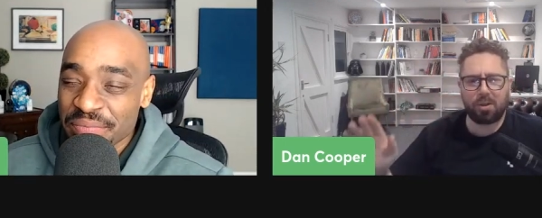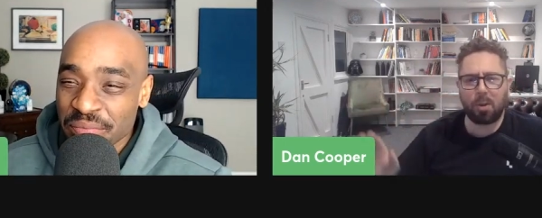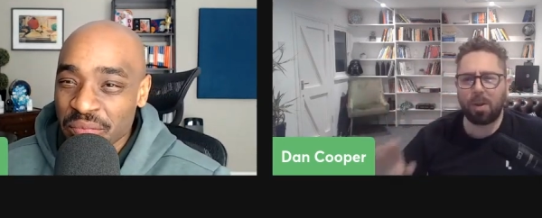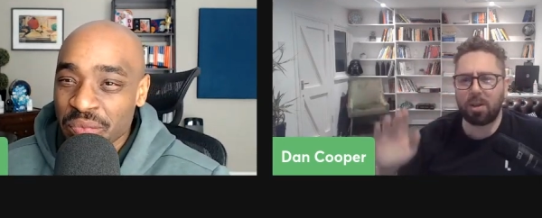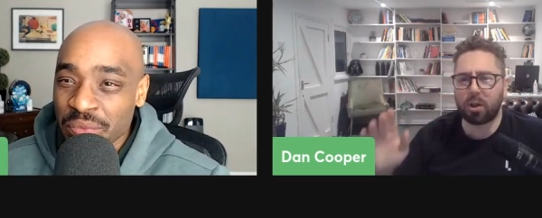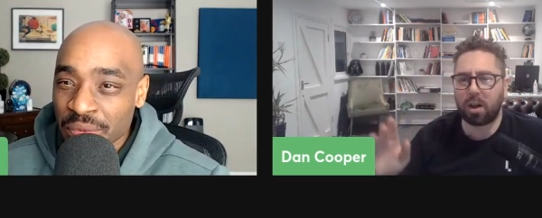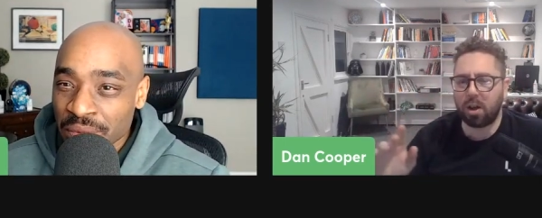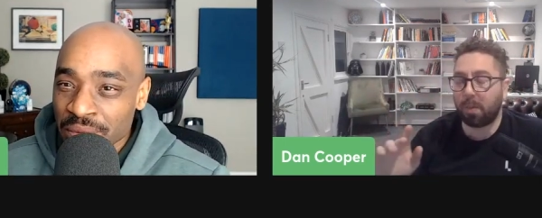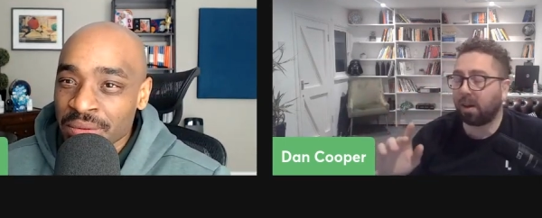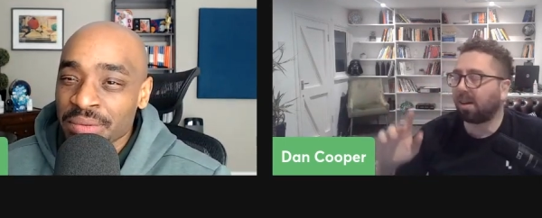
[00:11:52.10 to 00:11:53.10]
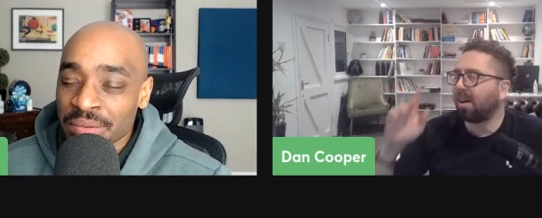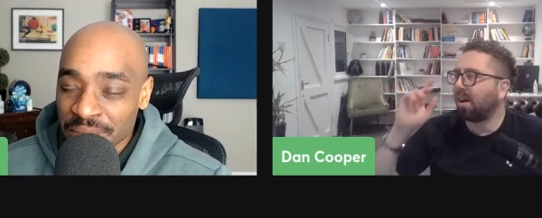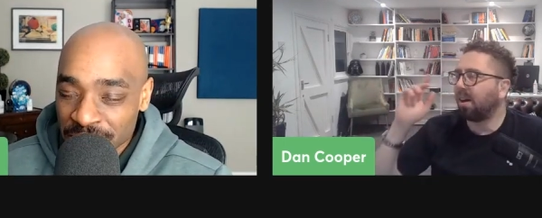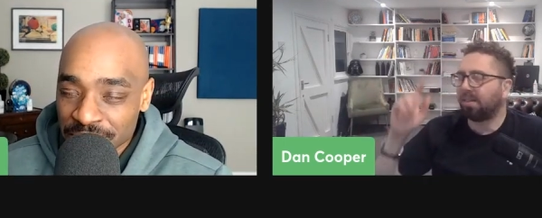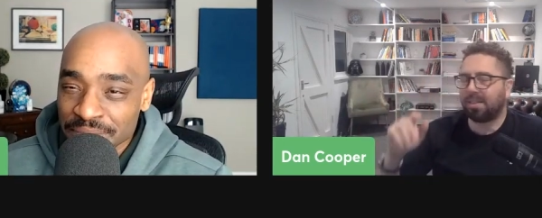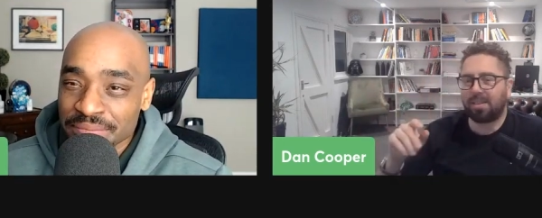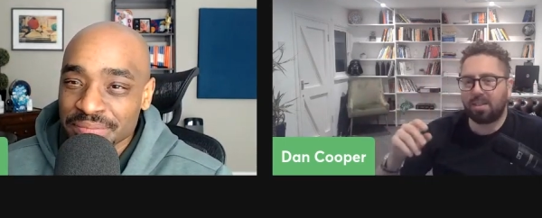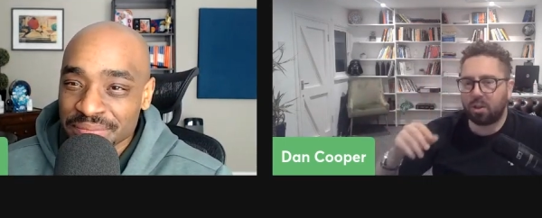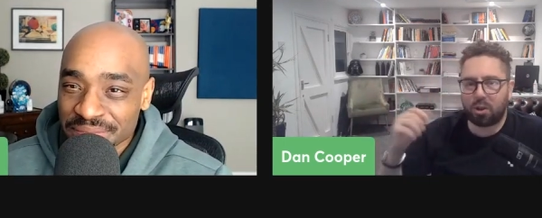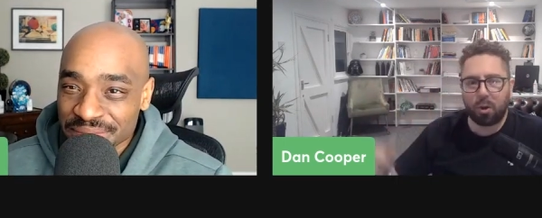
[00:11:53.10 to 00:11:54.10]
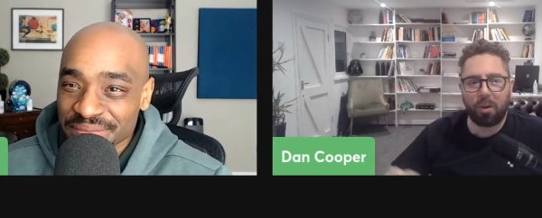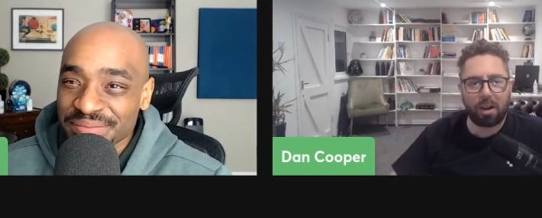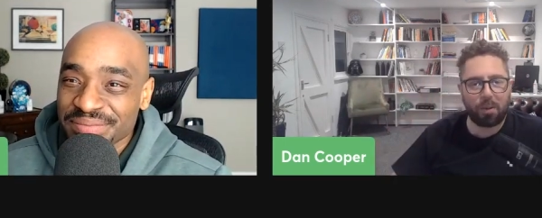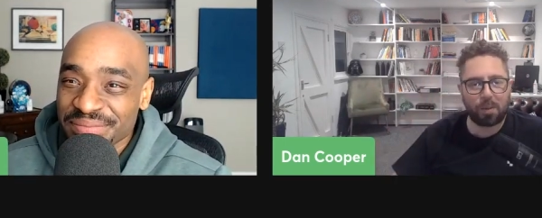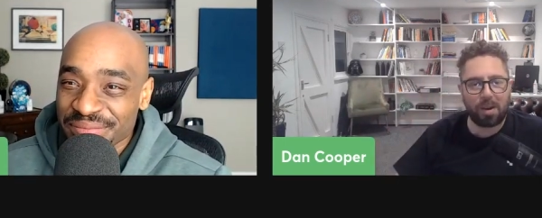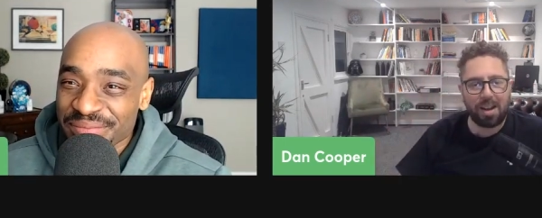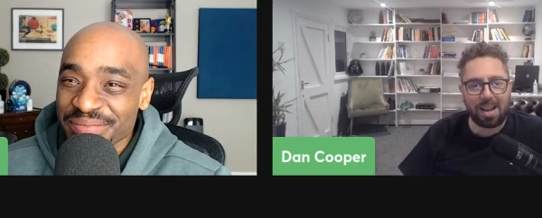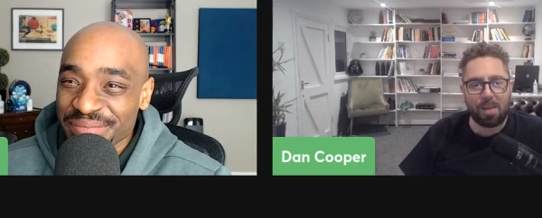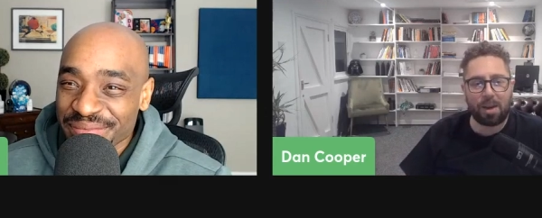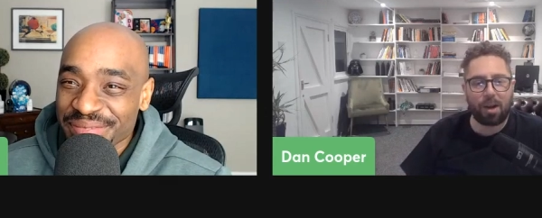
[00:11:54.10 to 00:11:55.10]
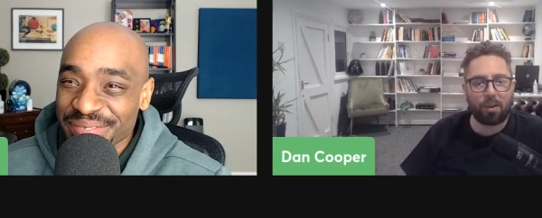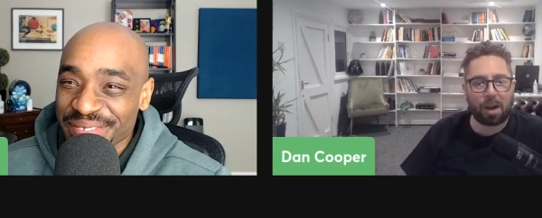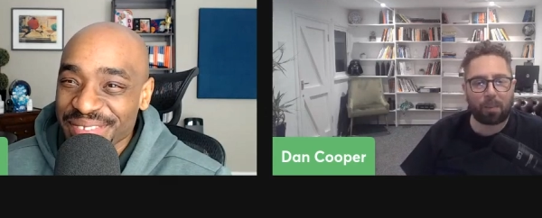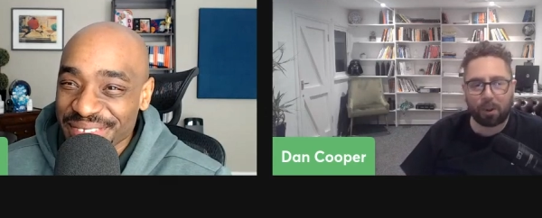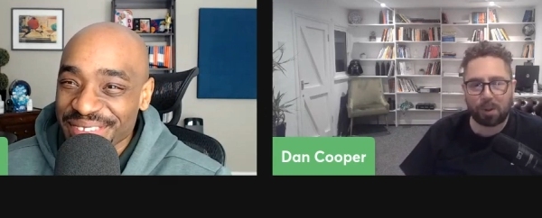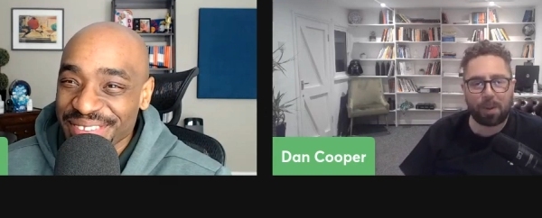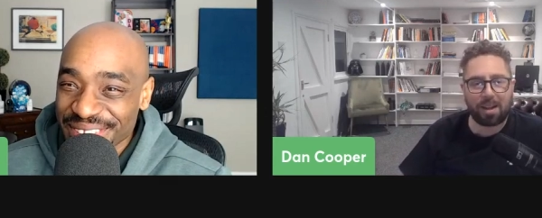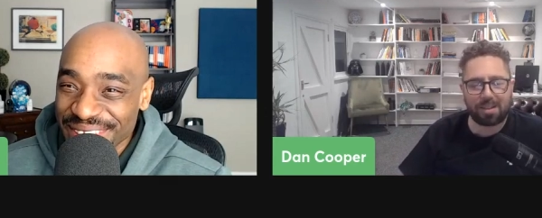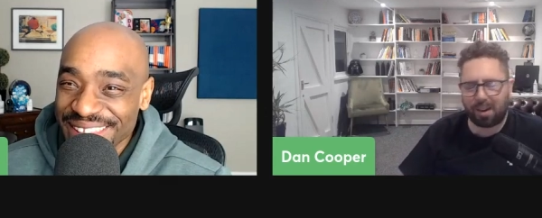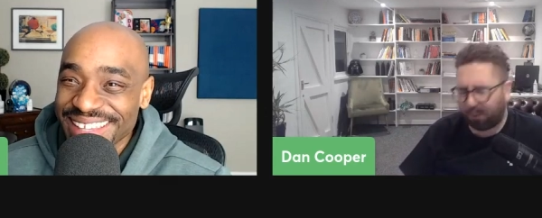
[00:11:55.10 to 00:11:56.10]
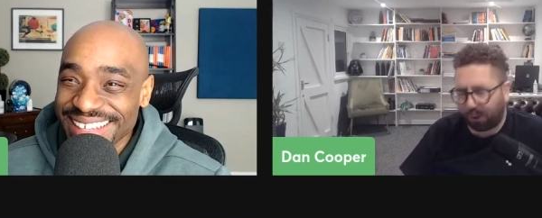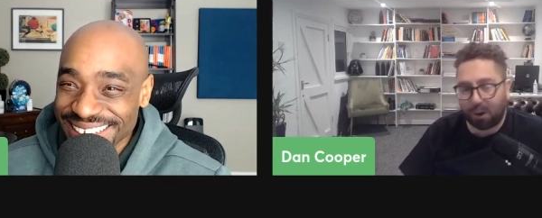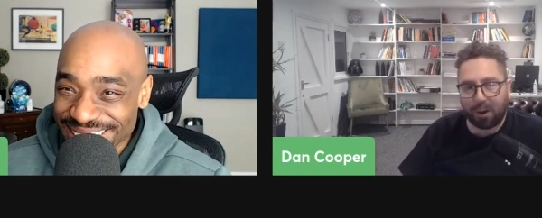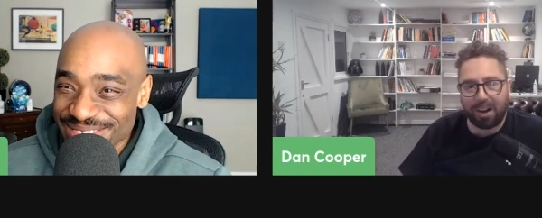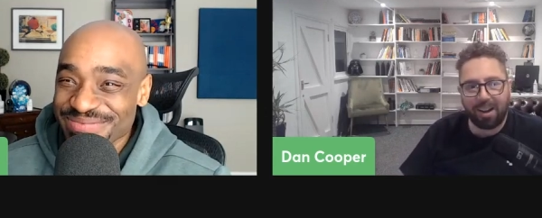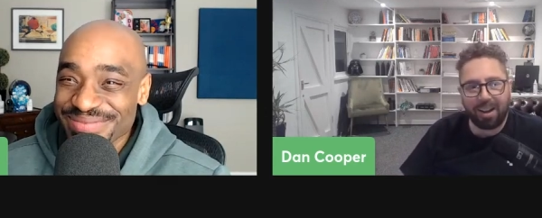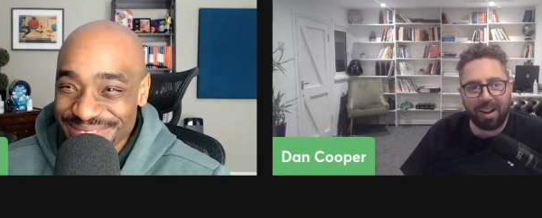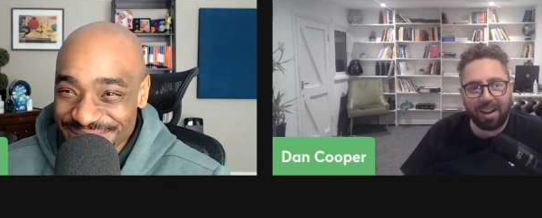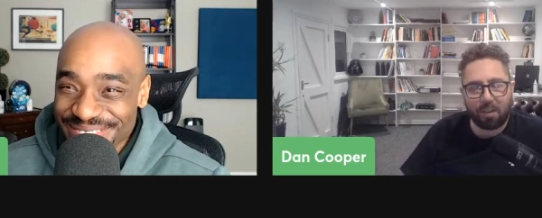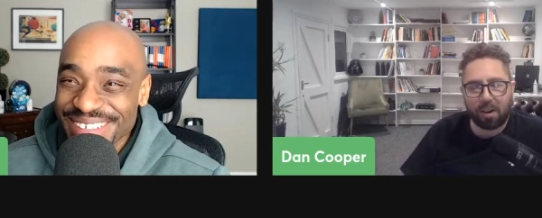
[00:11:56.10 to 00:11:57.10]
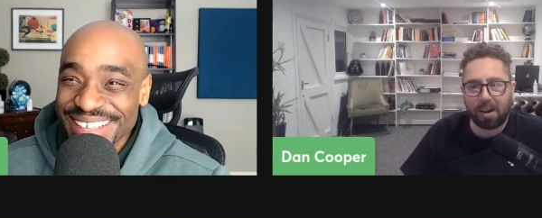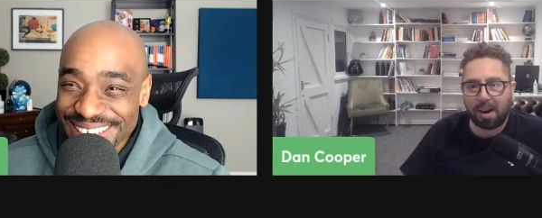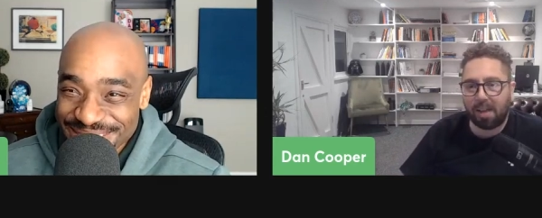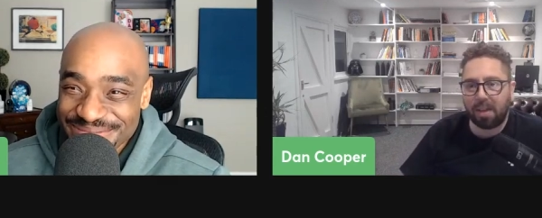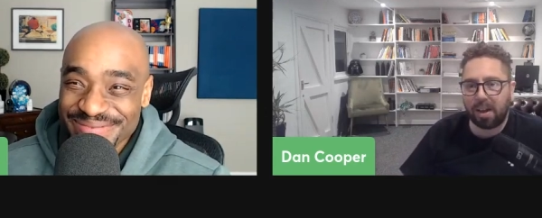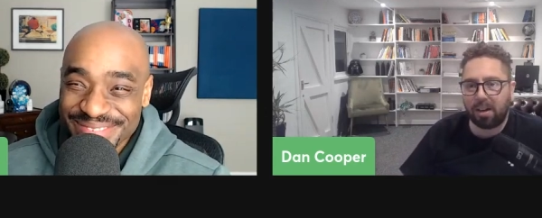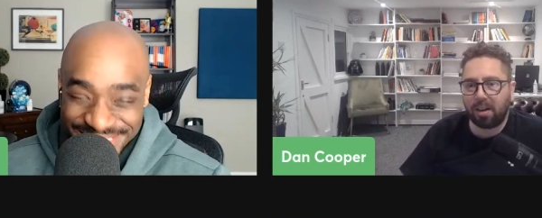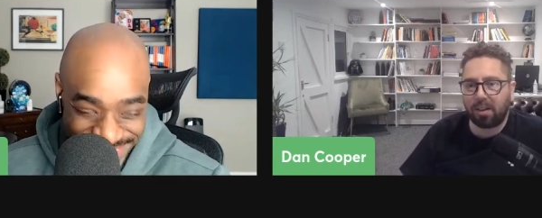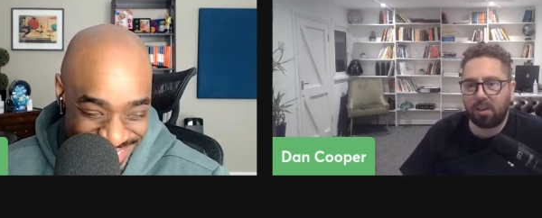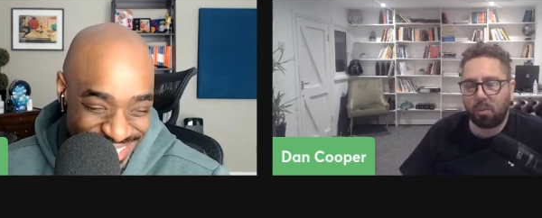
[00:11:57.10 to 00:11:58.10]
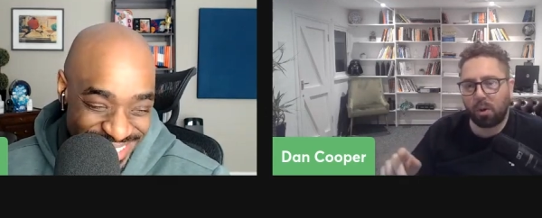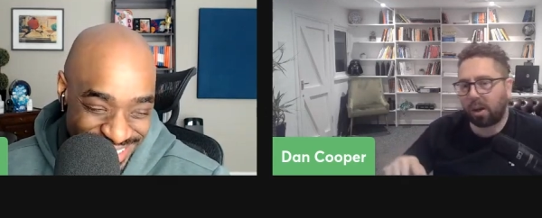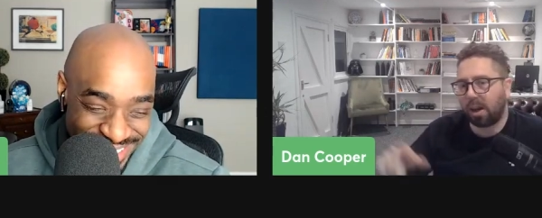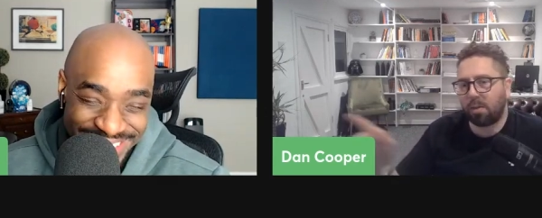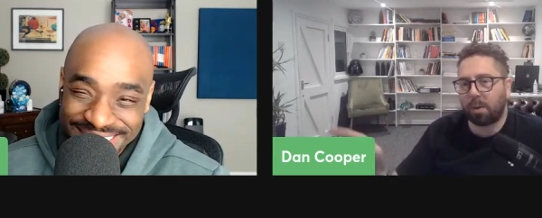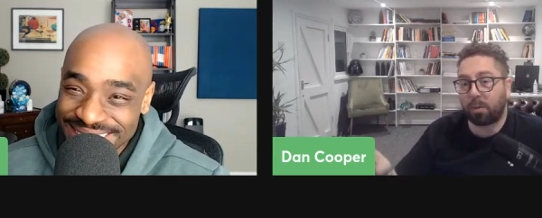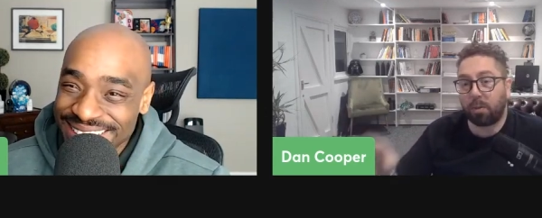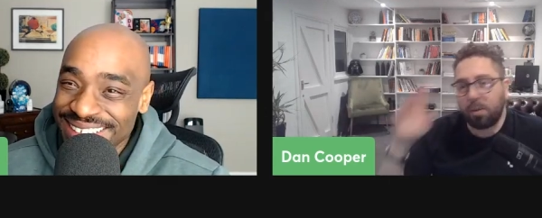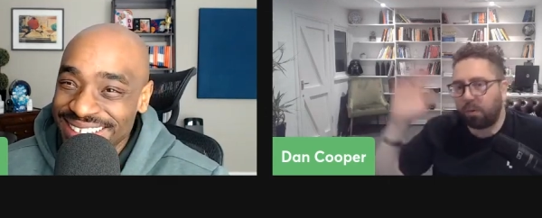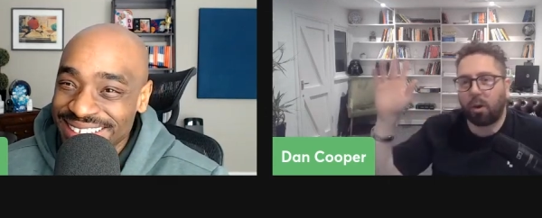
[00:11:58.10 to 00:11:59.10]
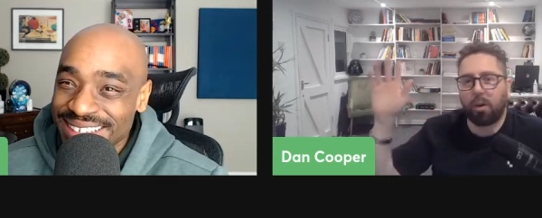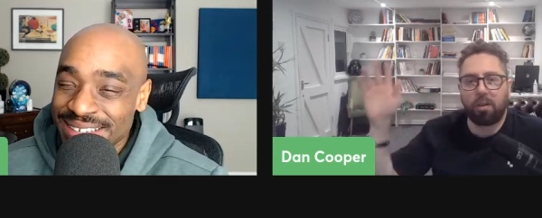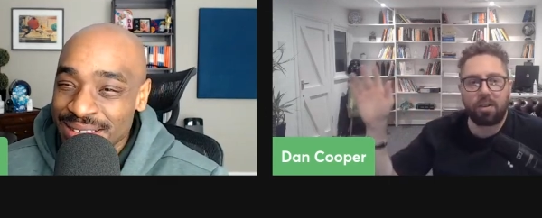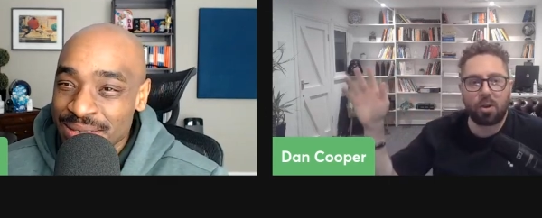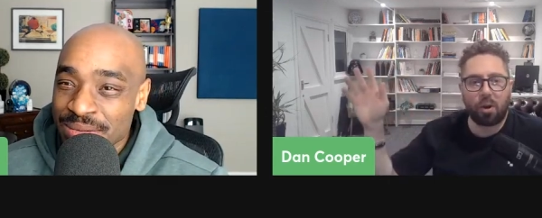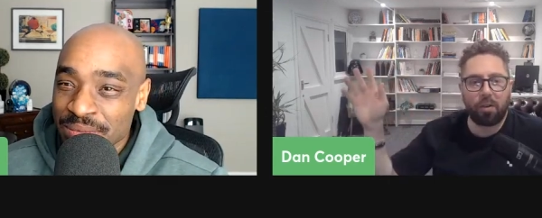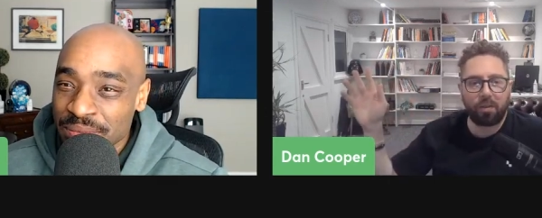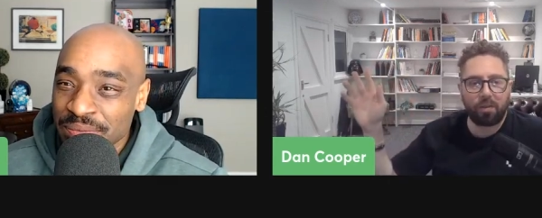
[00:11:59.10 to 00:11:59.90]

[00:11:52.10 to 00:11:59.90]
Speaker 1: You'll be in the shower and you'll be, ah, shoot, I was going to email that prospect and I forgot. Yep. Right. Yep. And then you walk out of the bath and then you've forgotten. It's gone.